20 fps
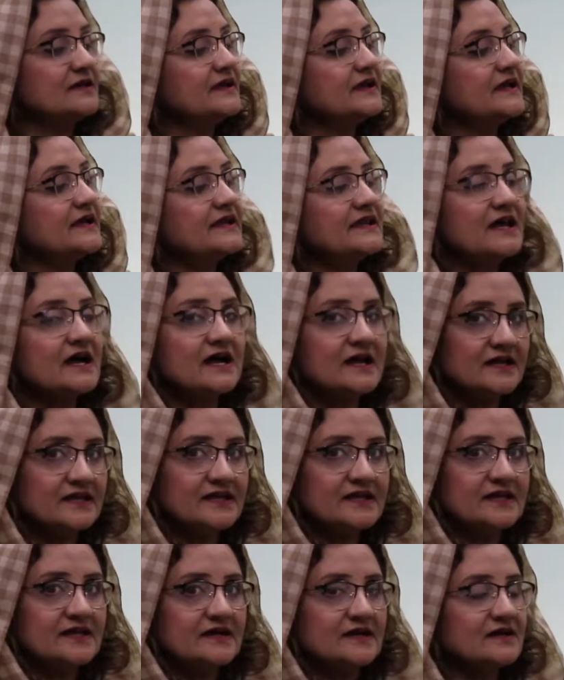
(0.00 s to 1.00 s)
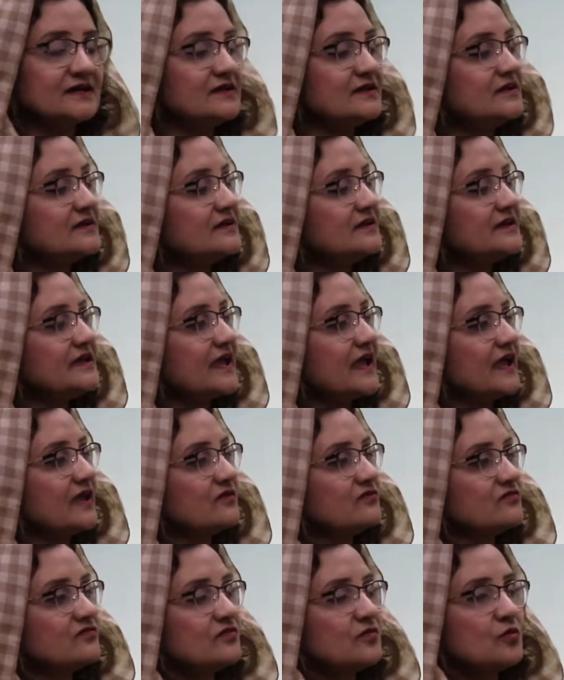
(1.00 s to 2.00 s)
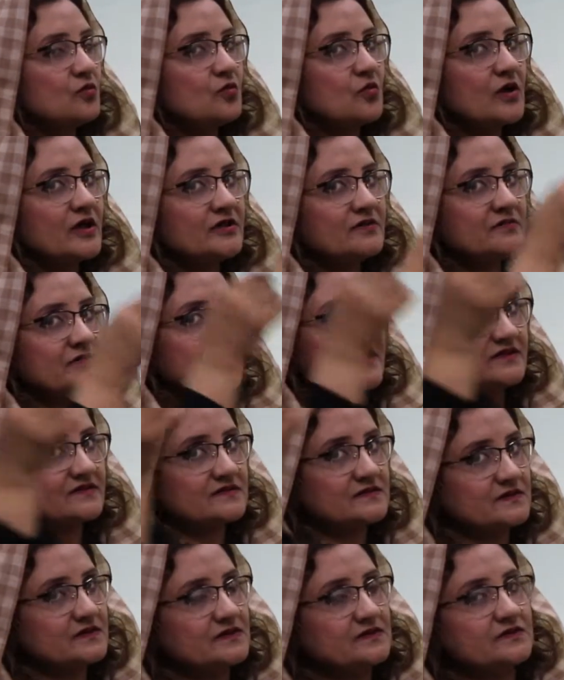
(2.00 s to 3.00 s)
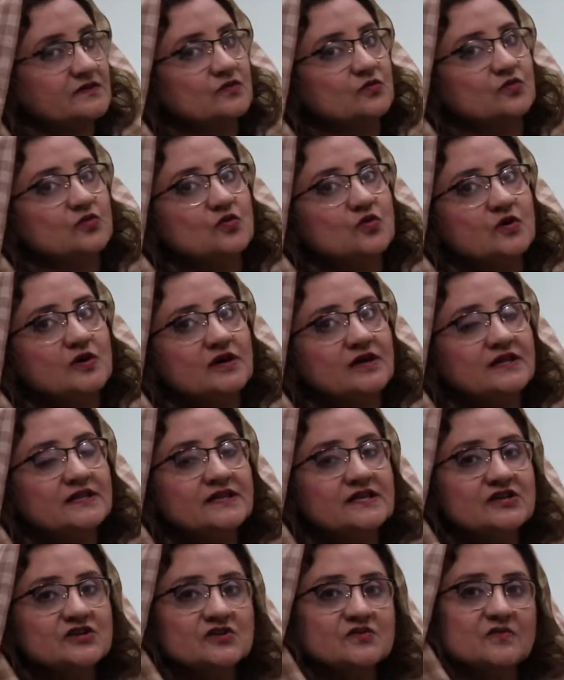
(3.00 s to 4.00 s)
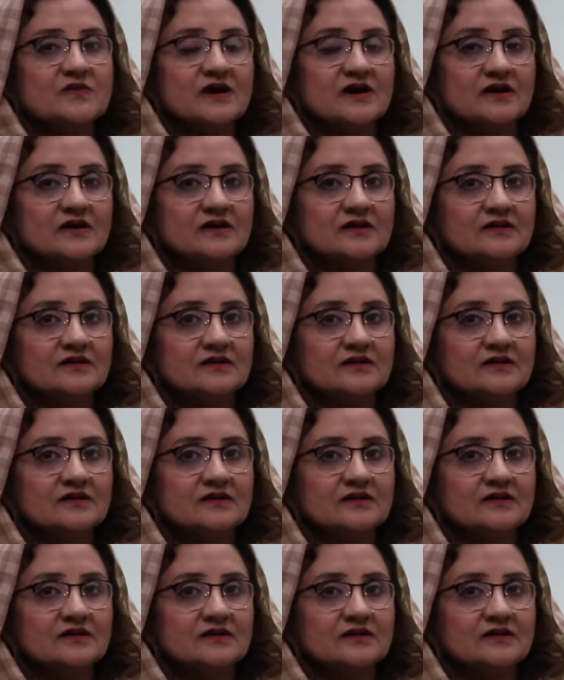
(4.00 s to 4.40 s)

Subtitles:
and Alia gave 1 pencil to Alishma.